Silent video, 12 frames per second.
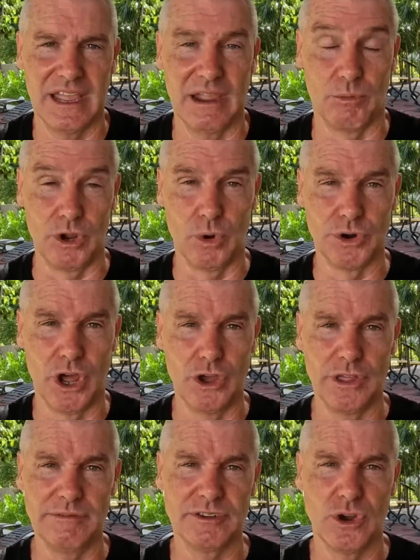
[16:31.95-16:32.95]
And we all
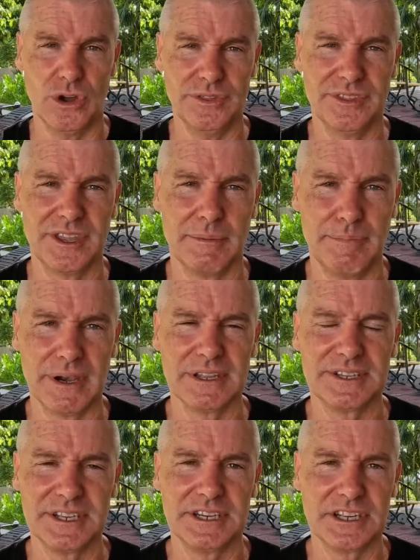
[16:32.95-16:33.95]
know they've got the
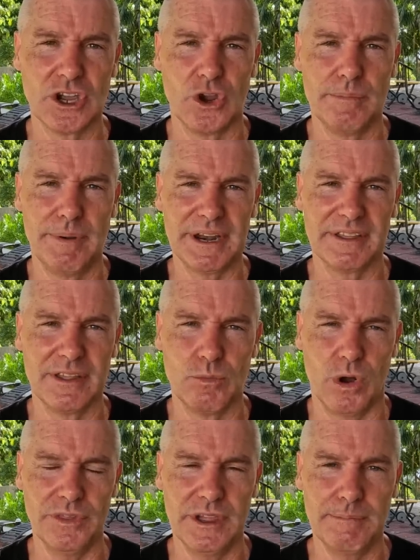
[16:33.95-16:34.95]
ability to go better
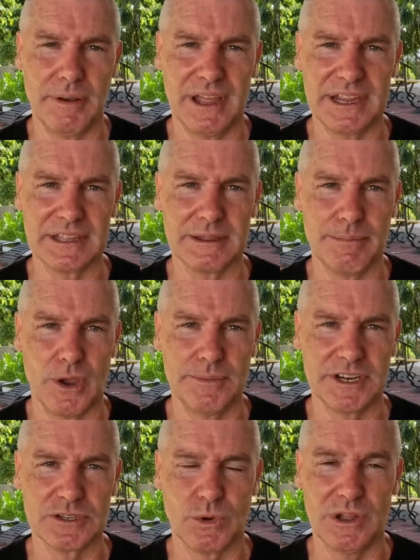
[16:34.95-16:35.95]
than what they're playing at the
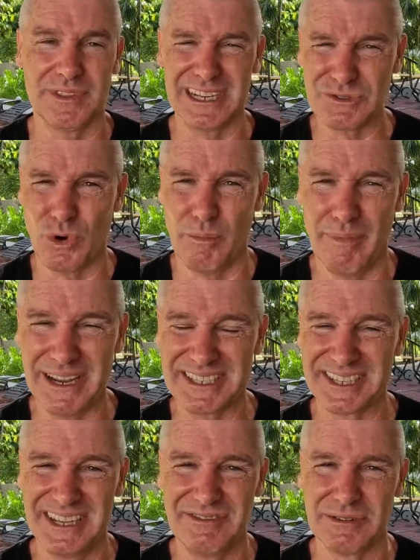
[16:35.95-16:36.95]
moment as well, and that's what
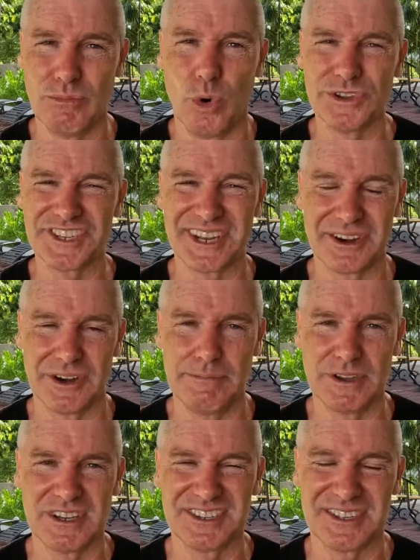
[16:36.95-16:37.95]
makes it even more scary,
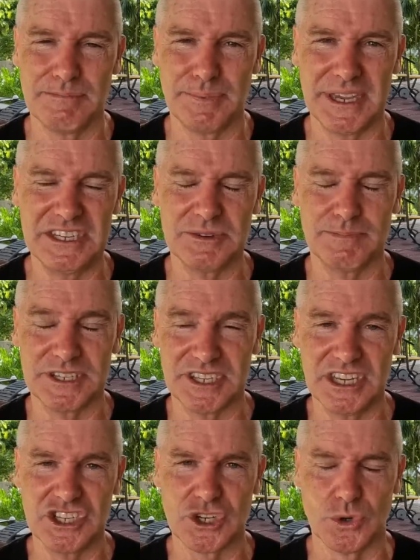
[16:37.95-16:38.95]
because the
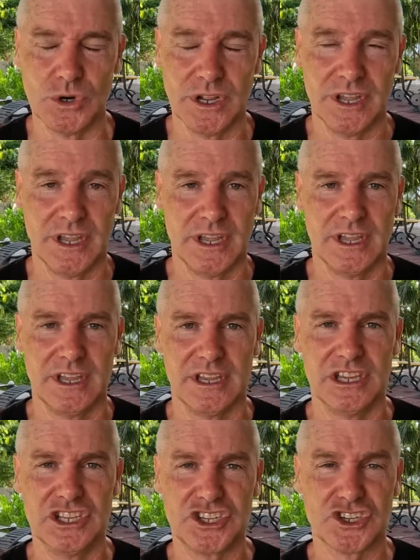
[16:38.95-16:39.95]
potential
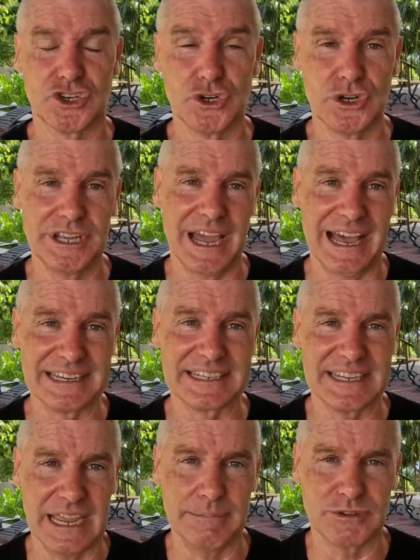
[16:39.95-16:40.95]
is truly
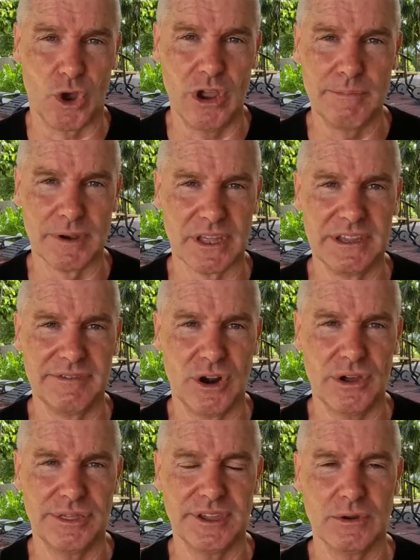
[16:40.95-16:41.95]
untapped, I believe.
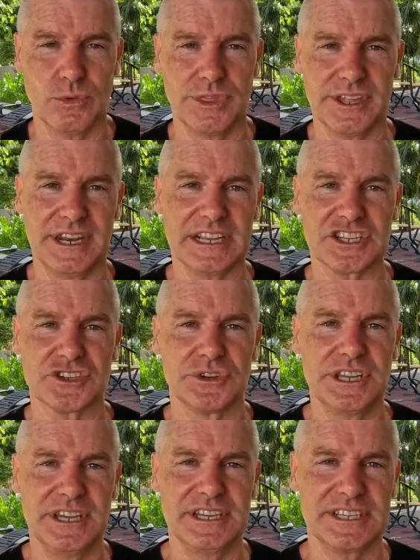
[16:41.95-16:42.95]
And I think within the next
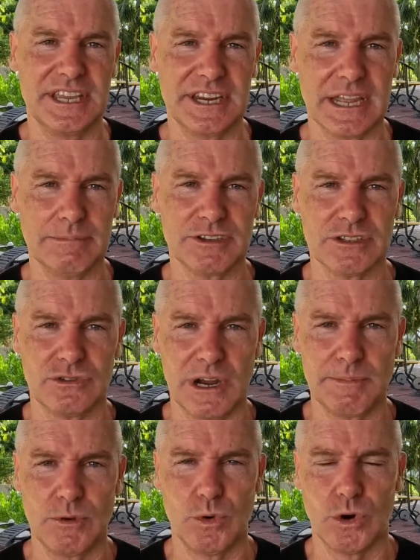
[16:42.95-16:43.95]
3 years heading up to the
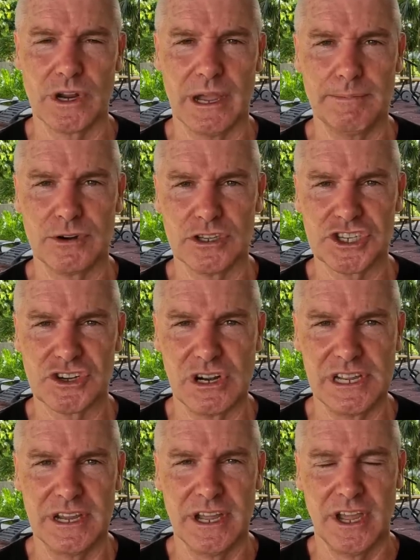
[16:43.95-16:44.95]
Rugby World Cup in
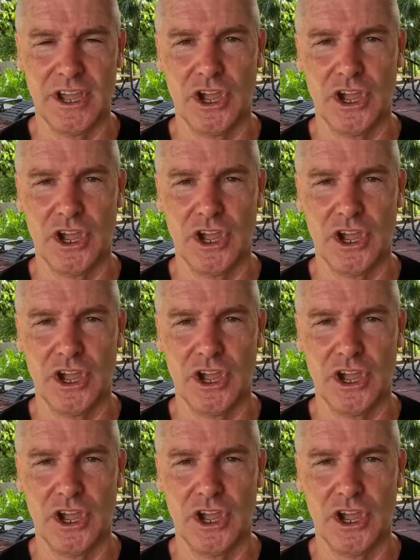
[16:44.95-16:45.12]
Australia,